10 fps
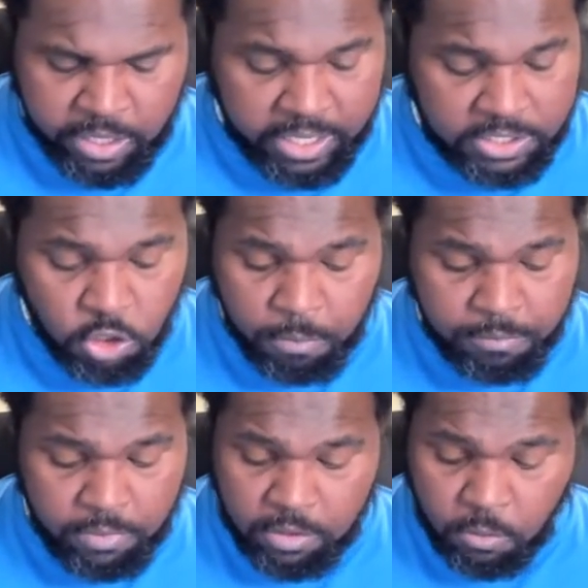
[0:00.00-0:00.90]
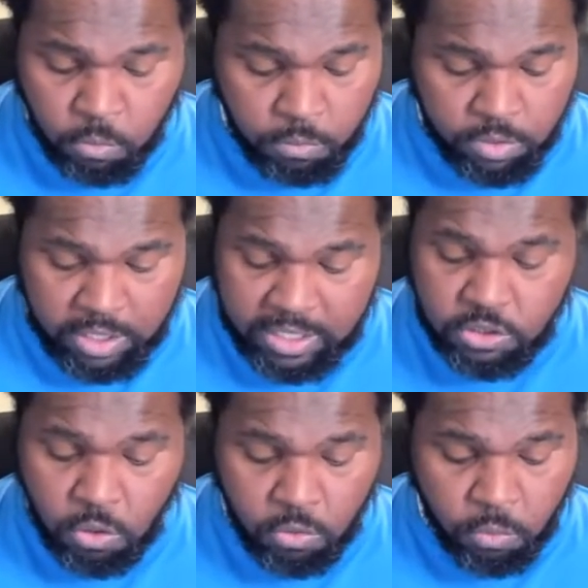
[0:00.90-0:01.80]
He told the he
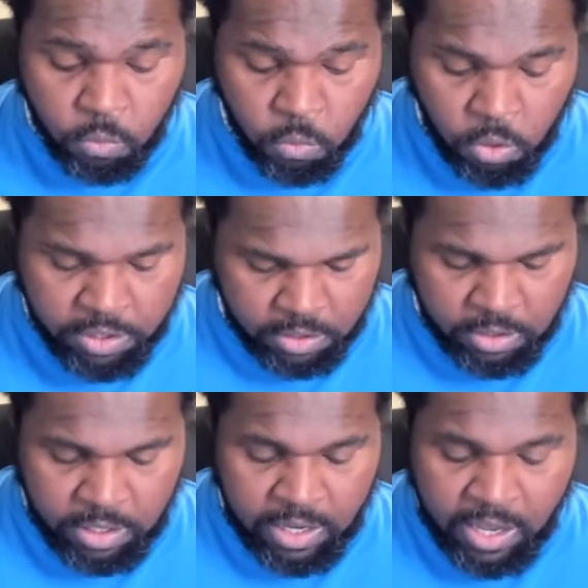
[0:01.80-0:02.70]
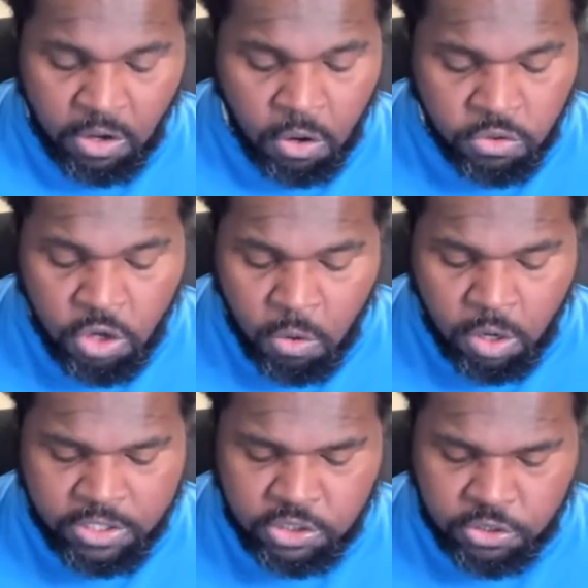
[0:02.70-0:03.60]
told the warden in
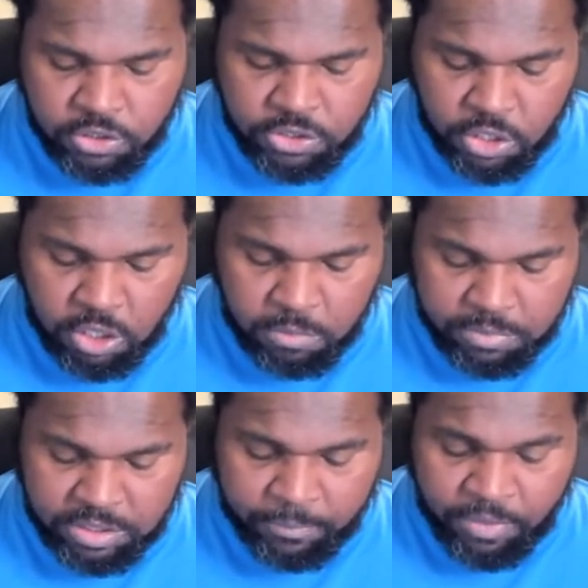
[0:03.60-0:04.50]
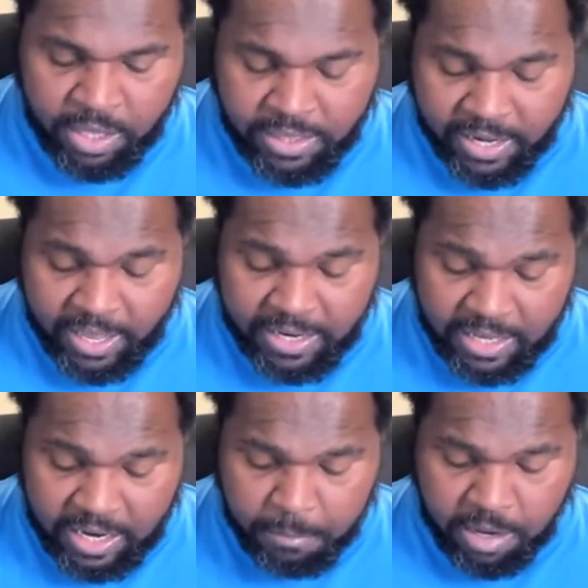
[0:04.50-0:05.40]
no uncertain terms that I
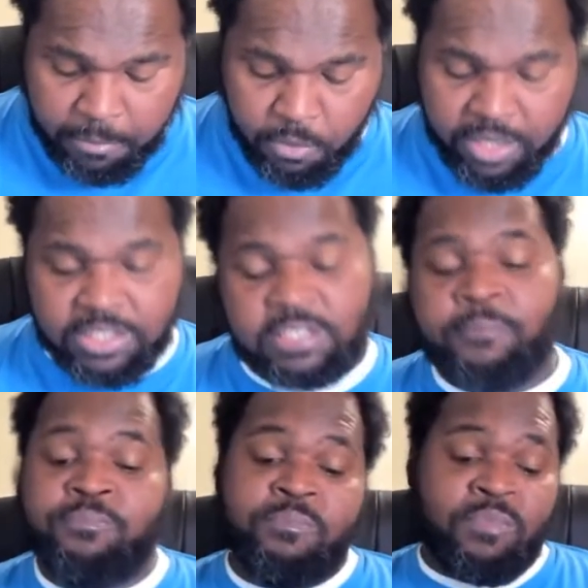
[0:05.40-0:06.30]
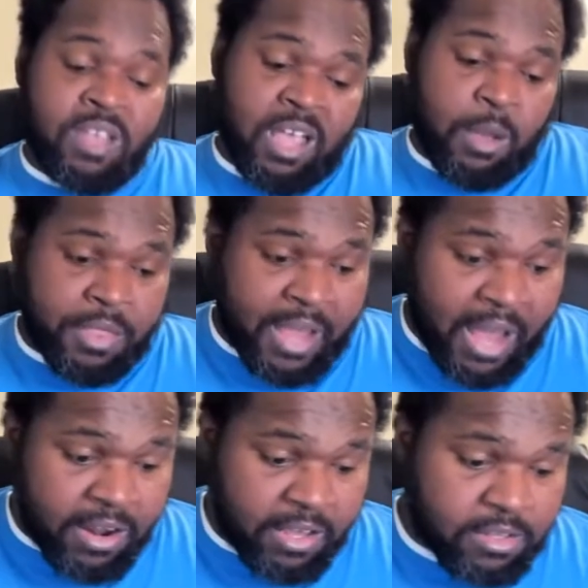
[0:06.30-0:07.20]
needed my brace.
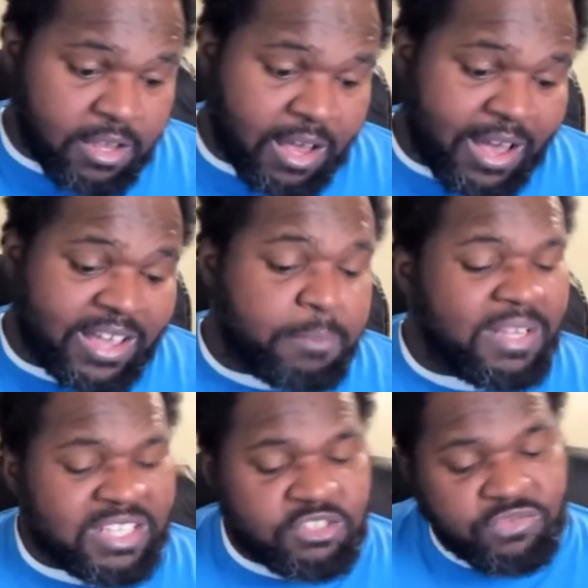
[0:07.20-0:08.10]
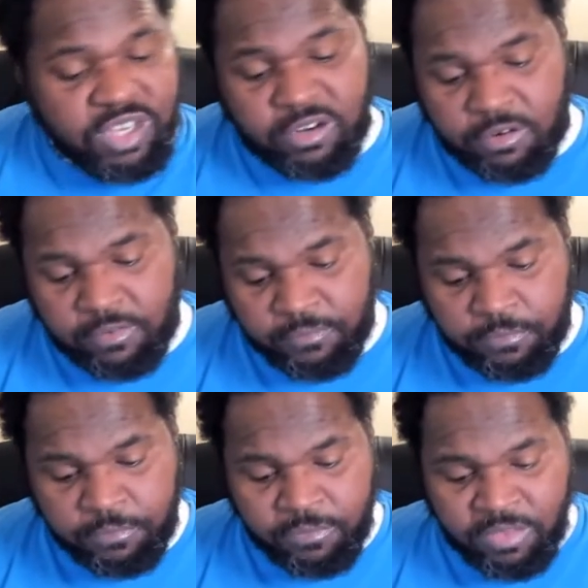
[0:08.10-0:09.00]
Without it, I could be disfigured.
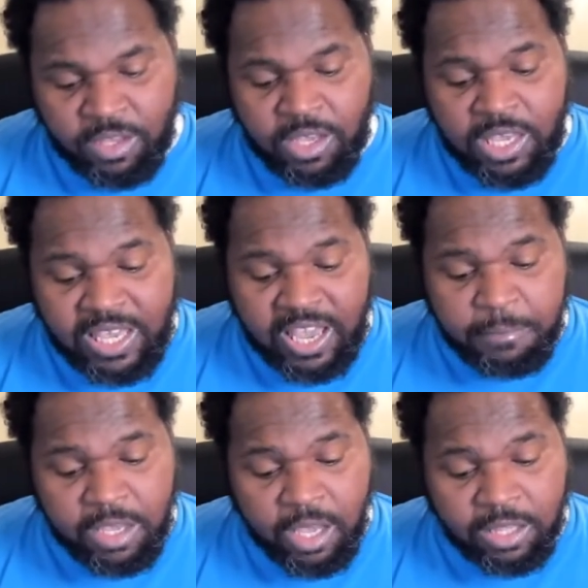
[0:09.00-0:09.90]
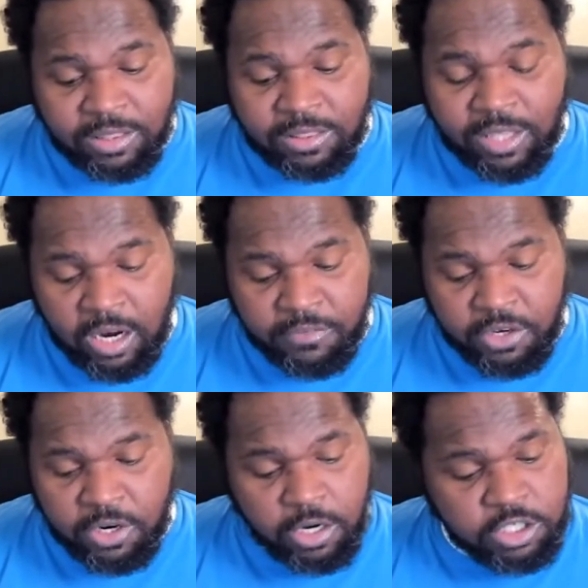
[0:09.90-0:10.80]
He gave me a
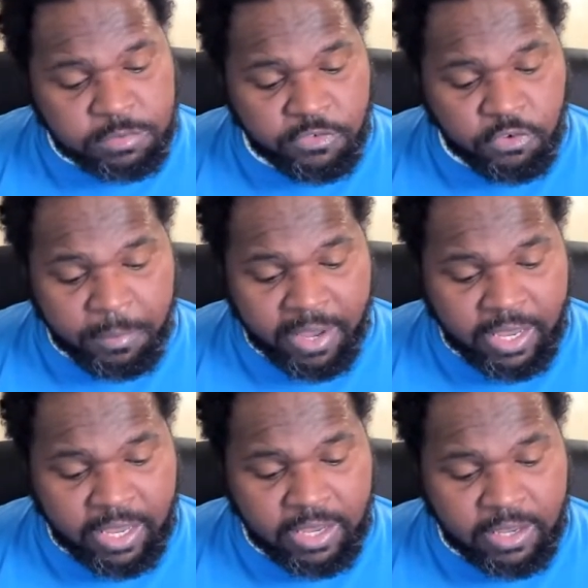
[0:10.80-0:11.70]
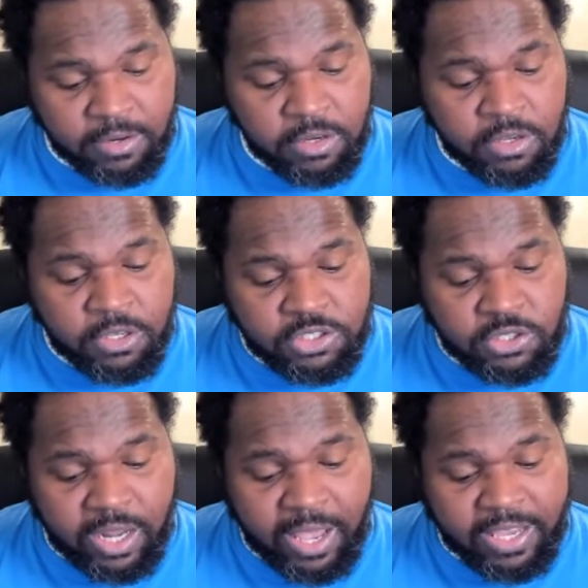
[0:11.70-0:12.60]
lot of encouragement for my hand
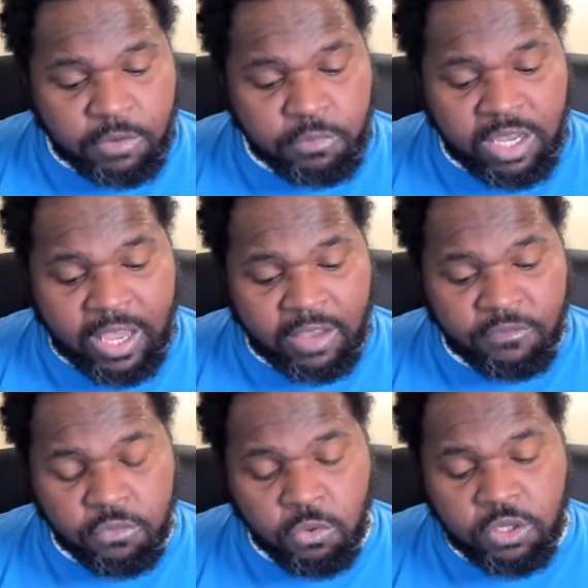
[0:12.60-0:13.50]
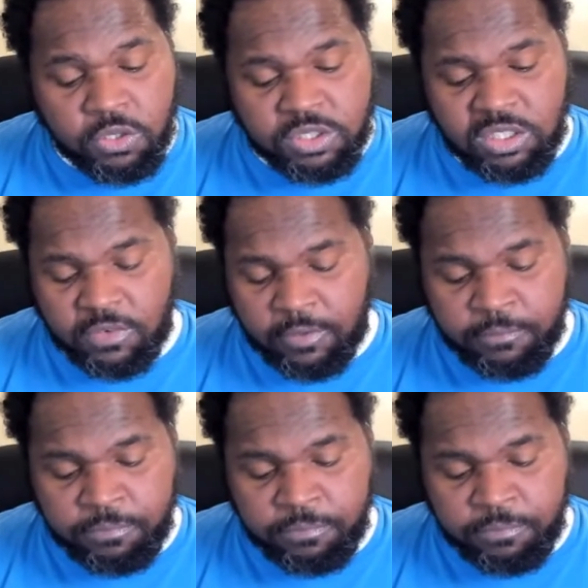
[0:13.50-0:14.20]
so I could regain full use of it.